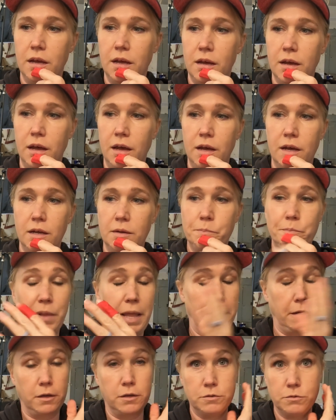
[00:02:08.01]

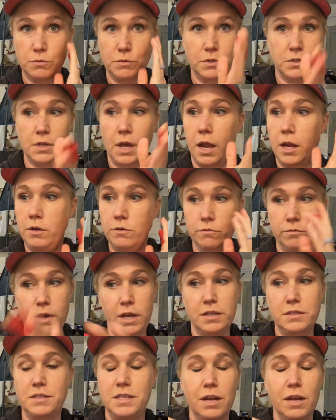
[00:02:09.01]
Like sight, rest,